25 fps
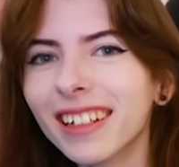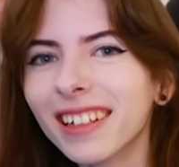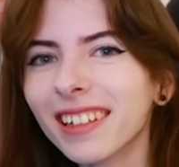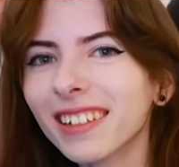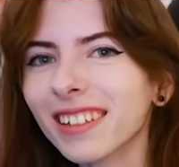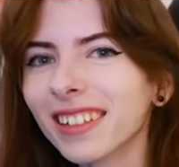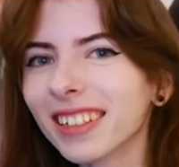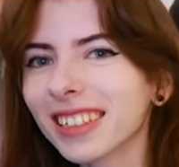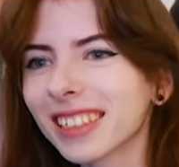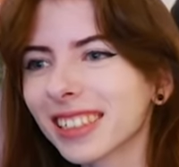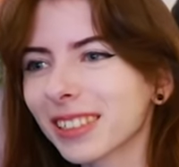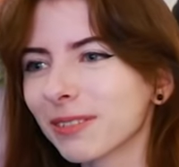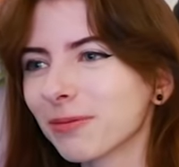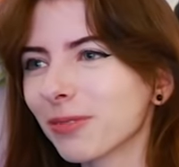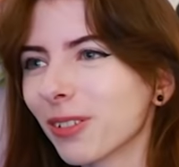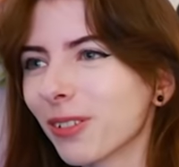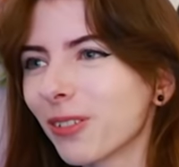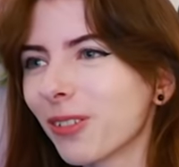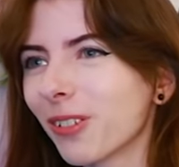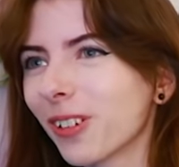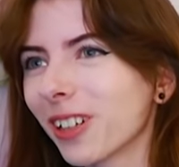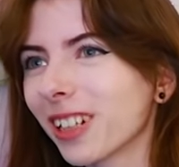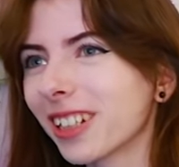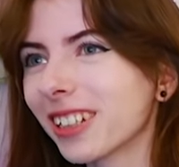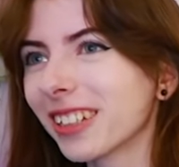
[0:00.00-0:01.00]
And listen,
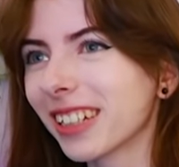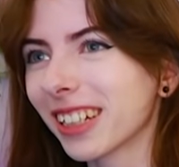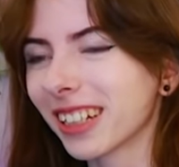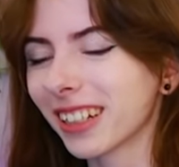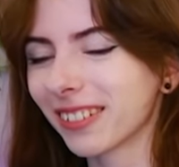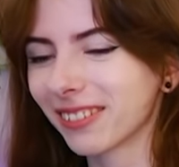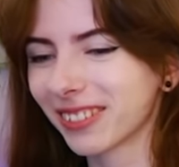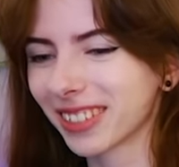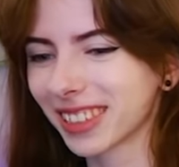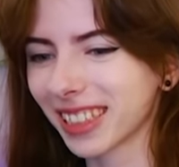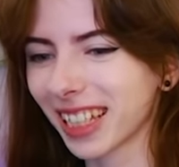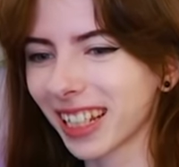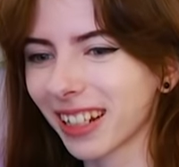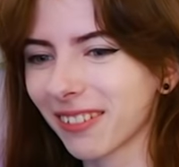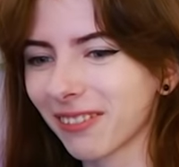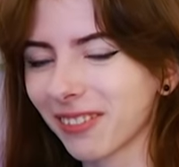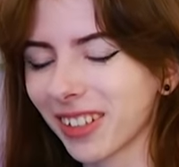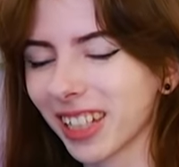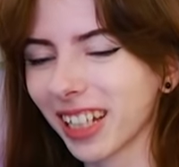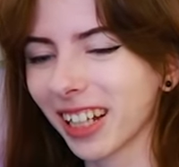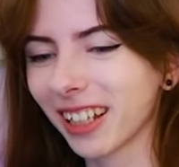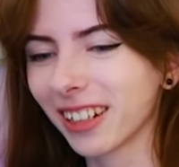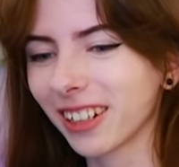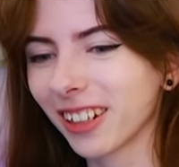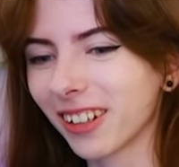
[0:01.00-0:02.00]
before you get upset at
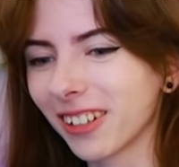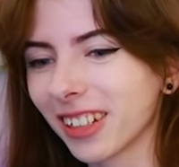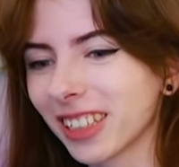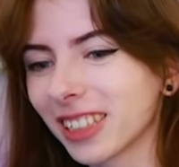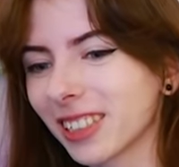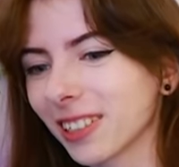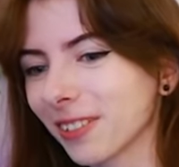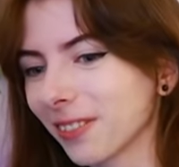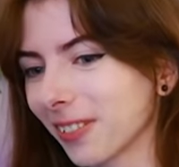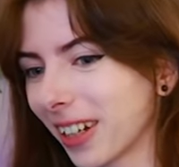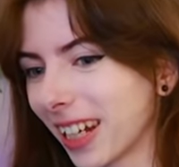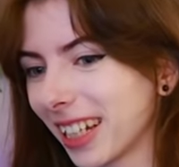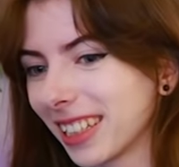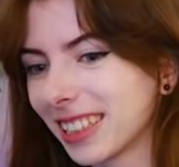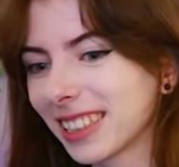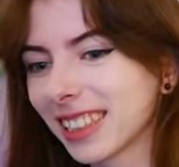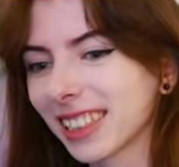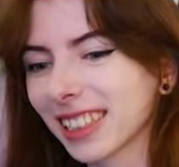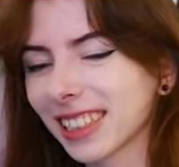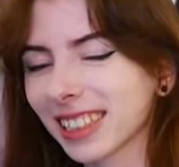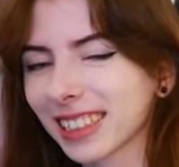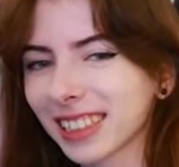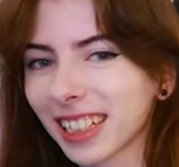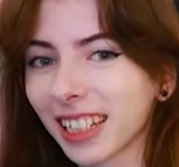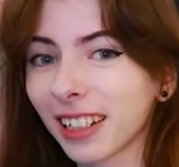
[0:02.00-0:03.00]
me, I know he's a
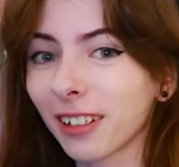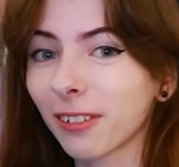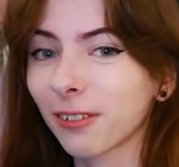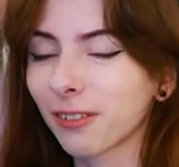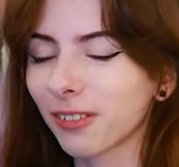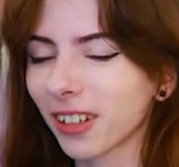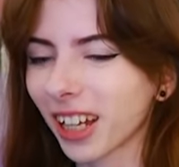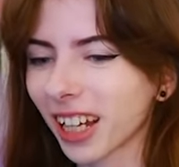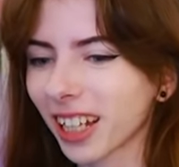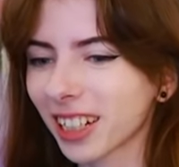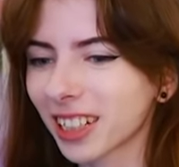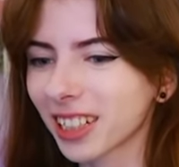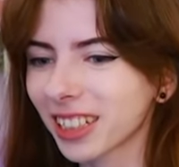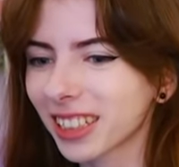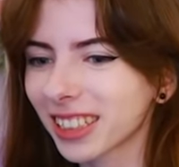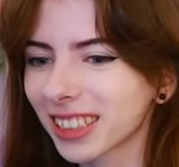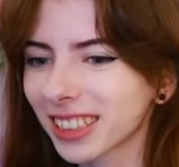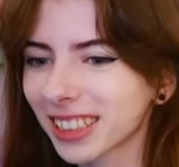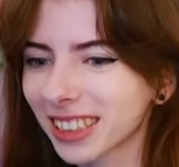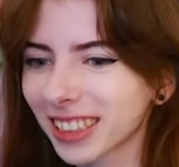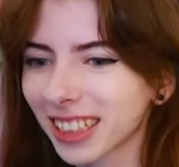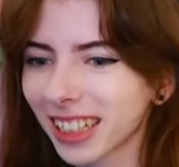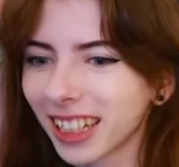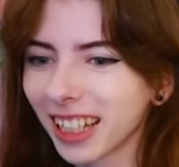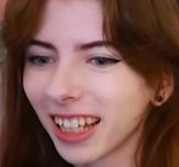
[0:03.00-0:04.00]
racist and a
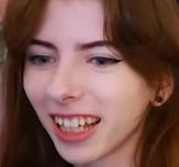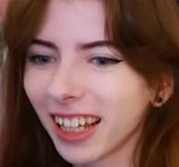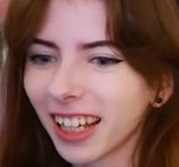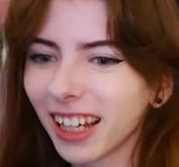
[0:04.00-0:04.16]
fascist,